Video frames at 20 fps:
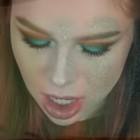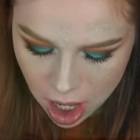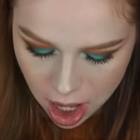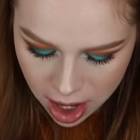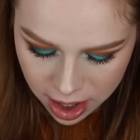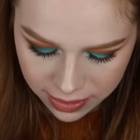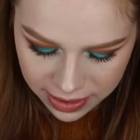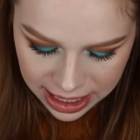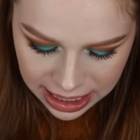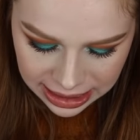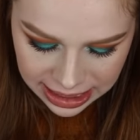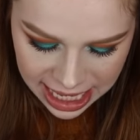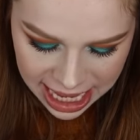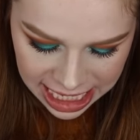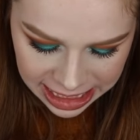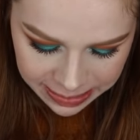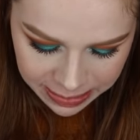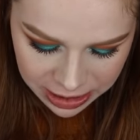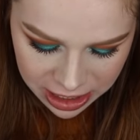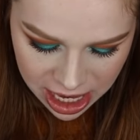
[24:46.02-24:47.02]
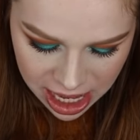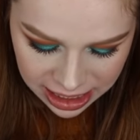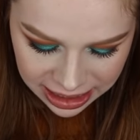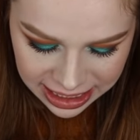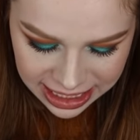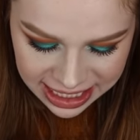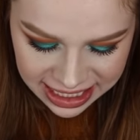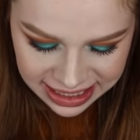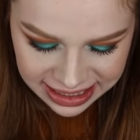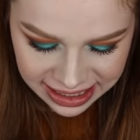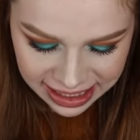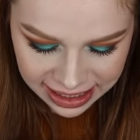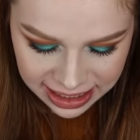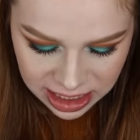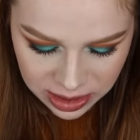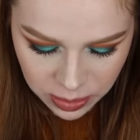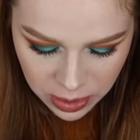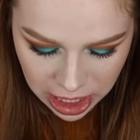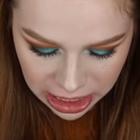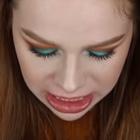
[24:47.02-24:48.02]
All right, last but not least,
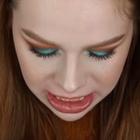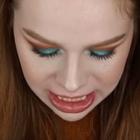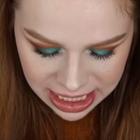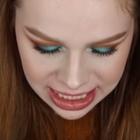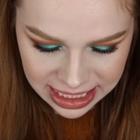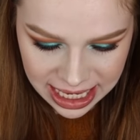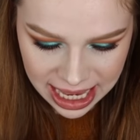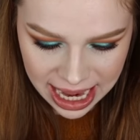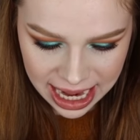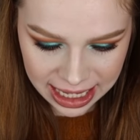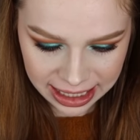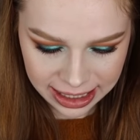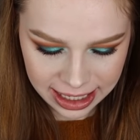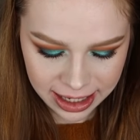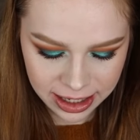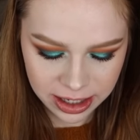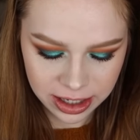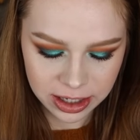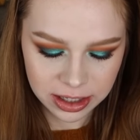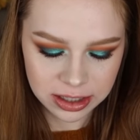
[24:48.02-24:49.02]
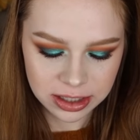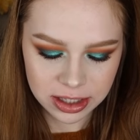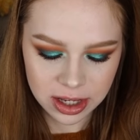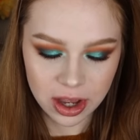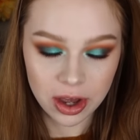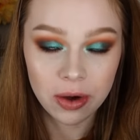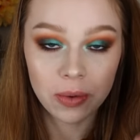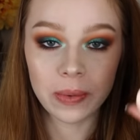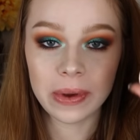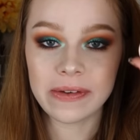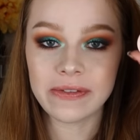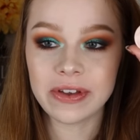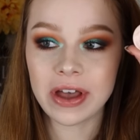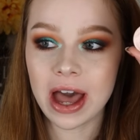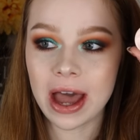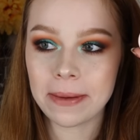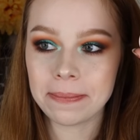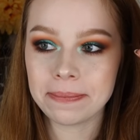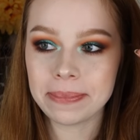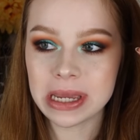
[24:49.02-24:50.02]
let's swatch these highlighters. So we've
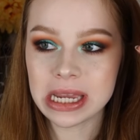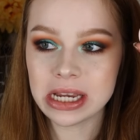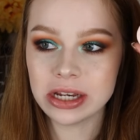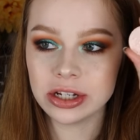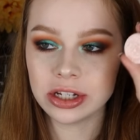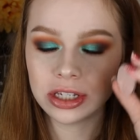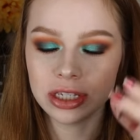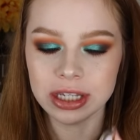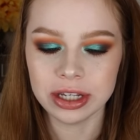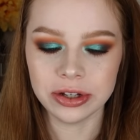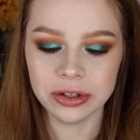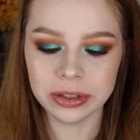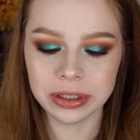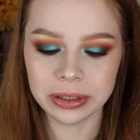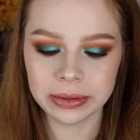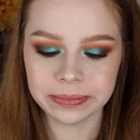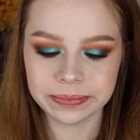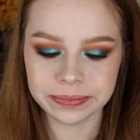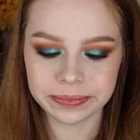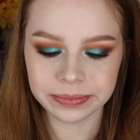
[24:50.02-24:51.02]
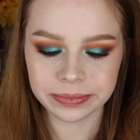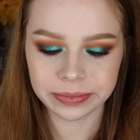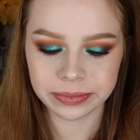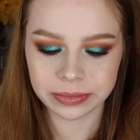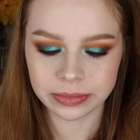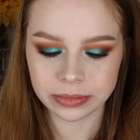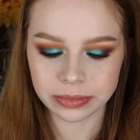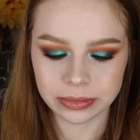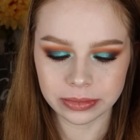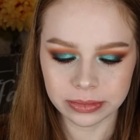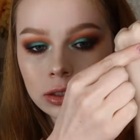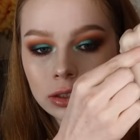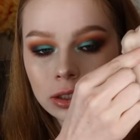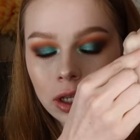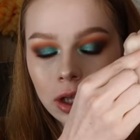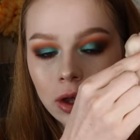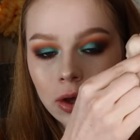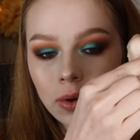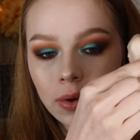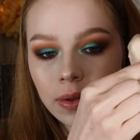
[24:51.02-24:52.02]
got Peach Silk.
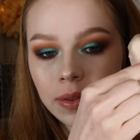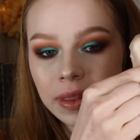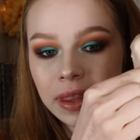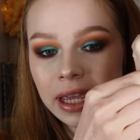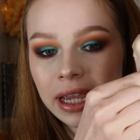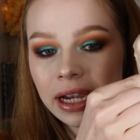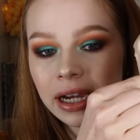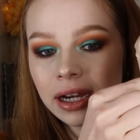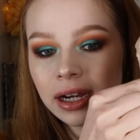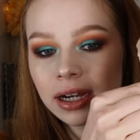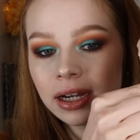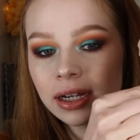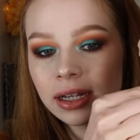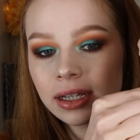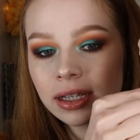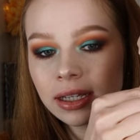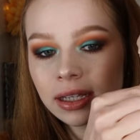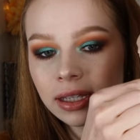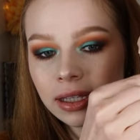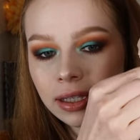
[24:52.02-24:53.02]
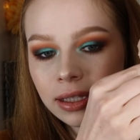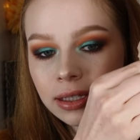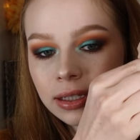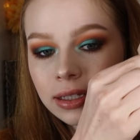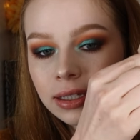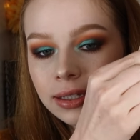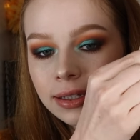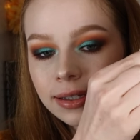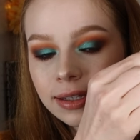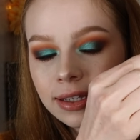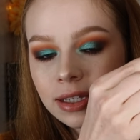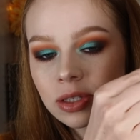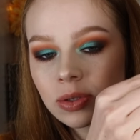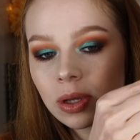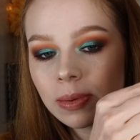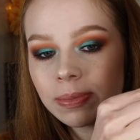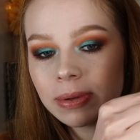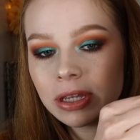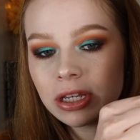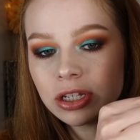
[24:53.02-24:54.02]
So there is
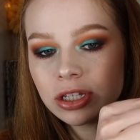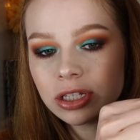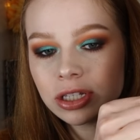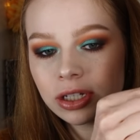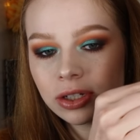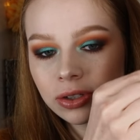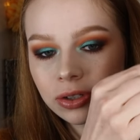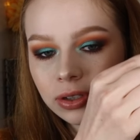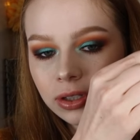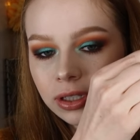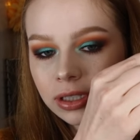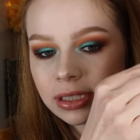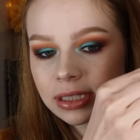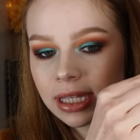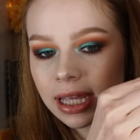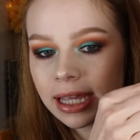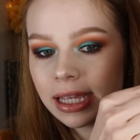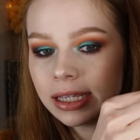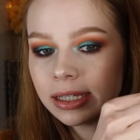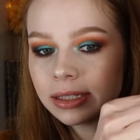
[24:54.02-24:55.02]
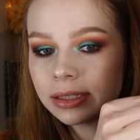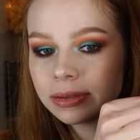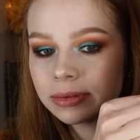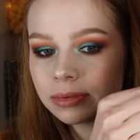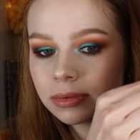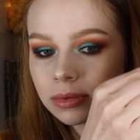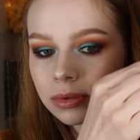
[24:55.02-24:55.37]
what Peach Silk looks like.